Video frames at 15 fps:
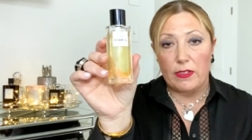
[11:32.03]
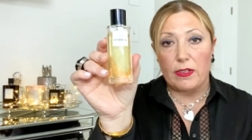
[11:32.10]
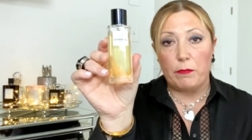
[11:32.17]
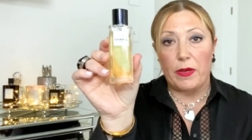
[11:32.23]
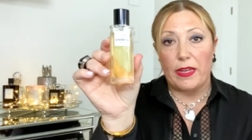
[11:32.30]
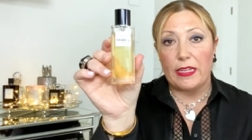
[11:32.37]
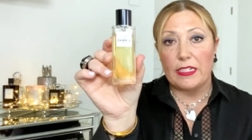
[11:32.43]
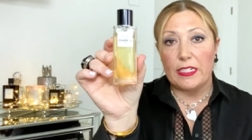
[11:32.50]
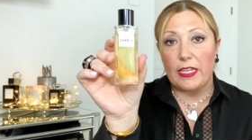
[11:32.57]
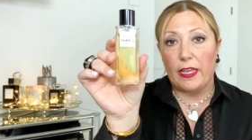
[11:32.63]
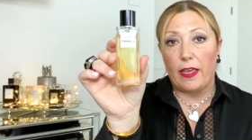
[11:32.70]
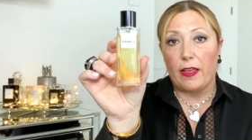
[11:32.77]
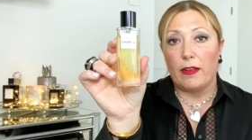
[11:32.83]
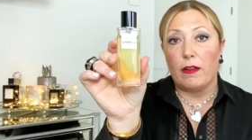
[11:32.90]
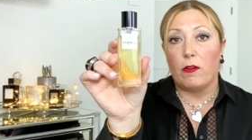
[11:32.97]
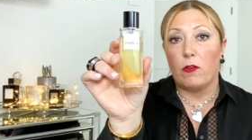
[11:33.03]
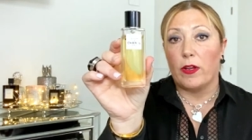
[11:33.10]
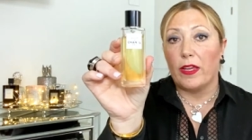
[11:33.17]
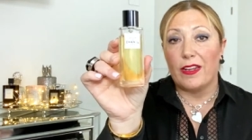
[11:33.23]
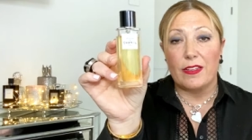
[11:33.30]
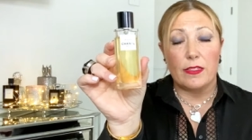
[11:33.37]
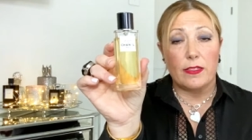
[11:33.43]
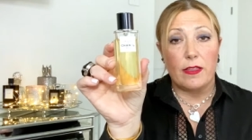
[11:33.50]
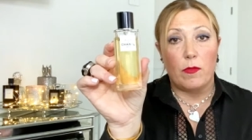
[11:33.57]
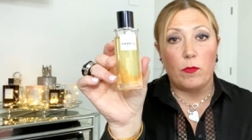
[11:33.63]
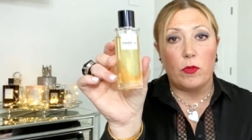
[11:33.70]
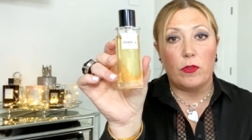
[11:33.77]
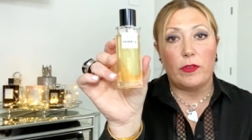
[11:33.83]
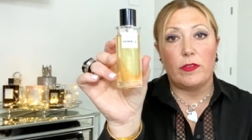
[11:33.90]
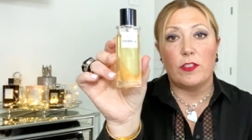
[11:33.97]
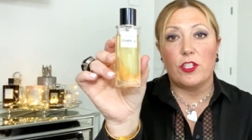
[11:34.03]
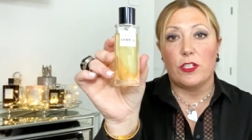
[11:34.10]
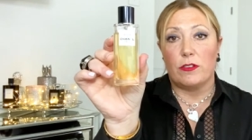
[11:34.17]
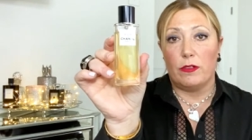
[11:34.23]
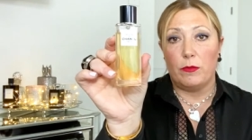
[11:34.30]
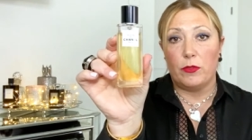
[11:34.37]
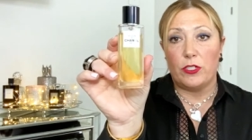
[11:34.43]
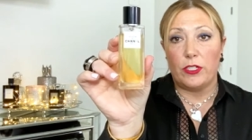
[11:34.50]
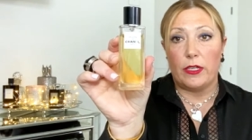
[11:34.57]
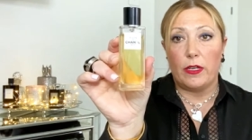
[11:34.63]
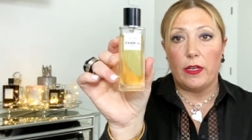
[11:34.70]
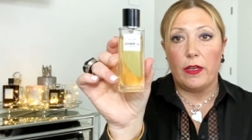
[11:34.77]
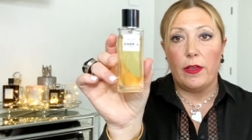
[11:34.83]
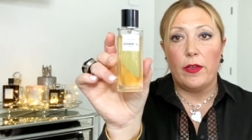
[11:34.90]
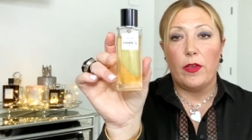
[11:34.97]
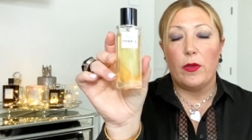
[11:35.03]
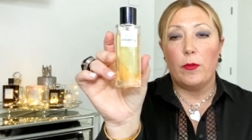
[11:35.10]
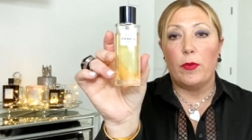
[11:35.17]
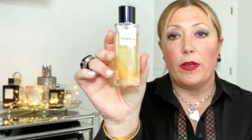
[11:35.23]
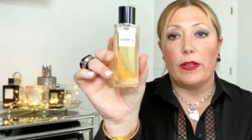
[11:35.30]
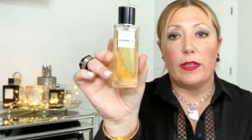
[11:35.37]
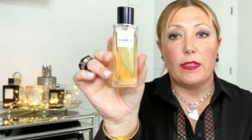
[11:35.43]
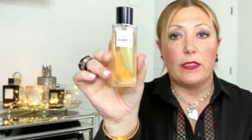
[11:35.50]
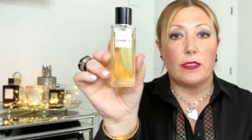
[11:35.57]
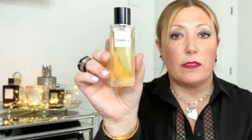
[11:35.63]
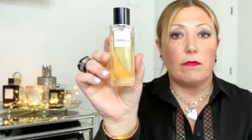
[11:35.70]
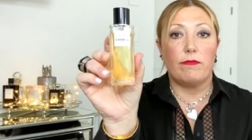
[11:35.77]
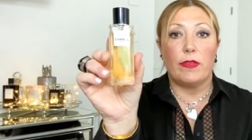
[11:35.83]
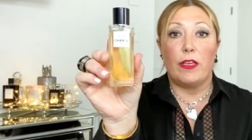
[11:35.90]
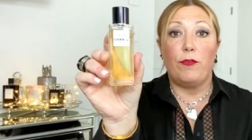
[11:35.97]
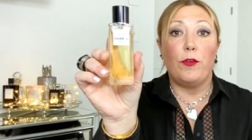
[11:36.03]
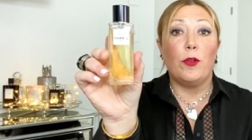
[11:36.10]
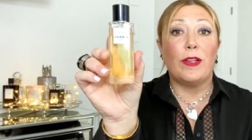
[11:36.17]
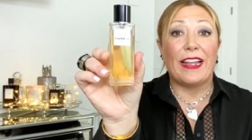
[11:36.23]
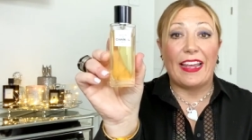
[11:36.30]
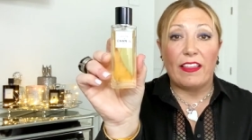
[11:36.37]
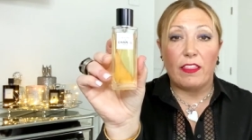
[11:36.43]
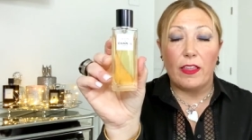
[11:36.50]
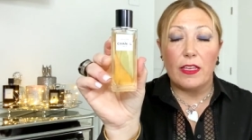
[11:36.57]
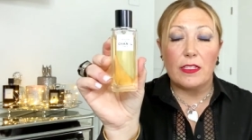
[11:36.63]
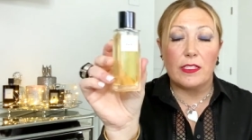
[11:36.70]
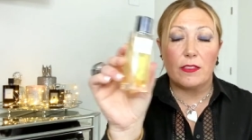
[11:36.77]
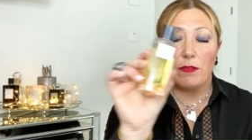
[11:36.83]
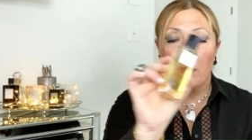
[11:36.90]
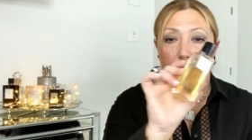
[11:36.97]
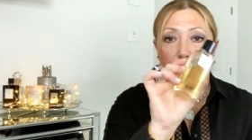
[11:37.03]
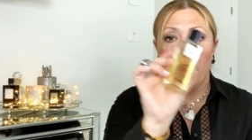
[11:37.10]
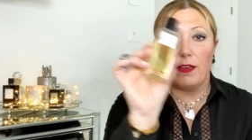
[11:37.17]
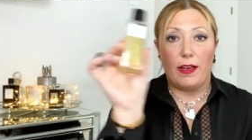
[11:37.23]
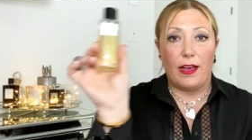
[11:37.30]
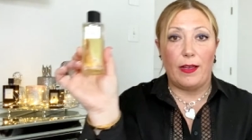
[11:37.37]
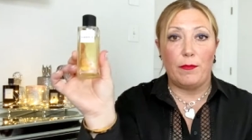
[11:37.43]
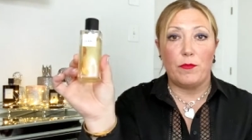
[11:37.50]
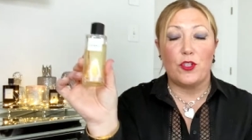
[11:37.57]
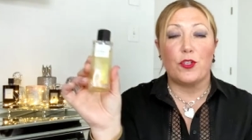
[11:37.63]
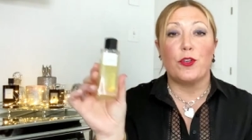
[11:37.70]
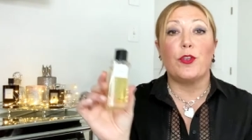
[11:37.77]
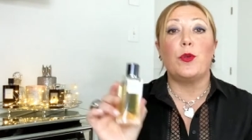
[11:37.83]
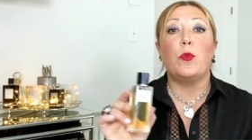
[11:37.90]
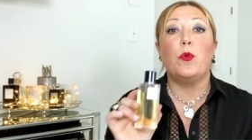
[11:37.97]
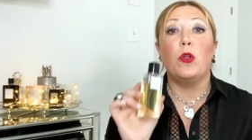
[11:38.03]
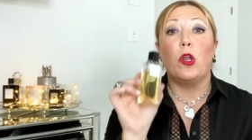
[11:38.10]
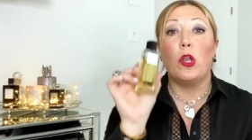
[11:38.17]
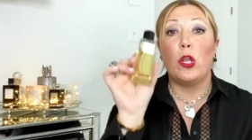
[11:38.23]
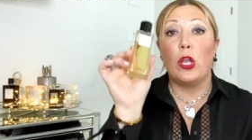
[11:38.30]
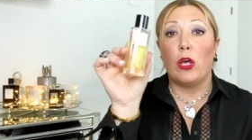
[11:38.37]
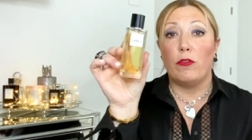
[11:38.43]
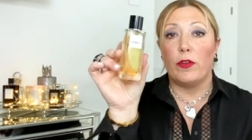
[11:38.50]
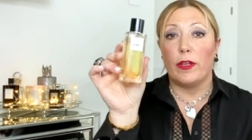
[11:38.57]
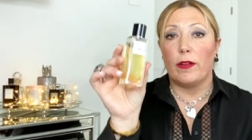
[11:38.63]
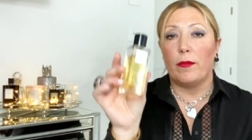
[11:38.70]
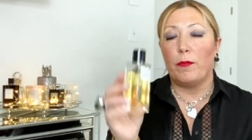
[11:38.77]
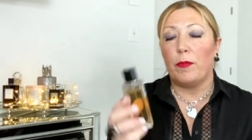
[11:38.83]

Buy a decan or get a sample in the Chanel boutique. But it's if you like this, I'm sure you will love it.